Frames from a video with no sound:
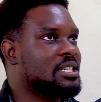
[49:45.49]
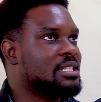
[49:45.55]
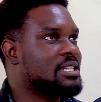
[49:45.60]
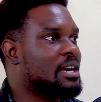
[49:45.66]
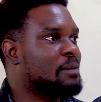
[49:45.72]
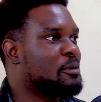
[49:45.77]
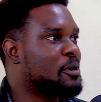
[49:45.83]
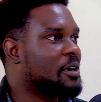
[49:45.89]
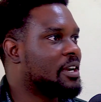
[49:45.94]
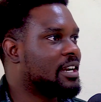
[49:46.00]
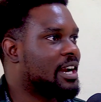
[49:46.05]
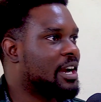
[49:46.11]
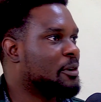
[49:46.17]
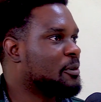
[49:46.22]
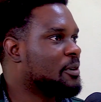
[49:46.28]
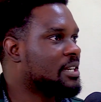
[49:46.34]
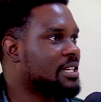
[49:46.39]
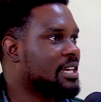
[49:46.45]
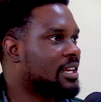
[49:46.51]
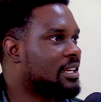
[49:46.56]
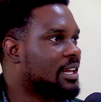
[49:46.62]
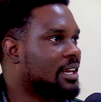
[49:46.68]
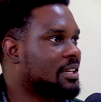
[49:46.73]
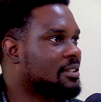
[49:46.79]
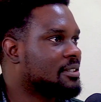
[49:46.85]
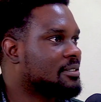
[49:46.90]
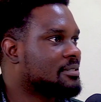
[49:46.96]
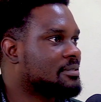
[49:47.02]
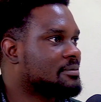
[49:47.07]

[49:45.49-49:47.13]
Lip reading: in time, I already had like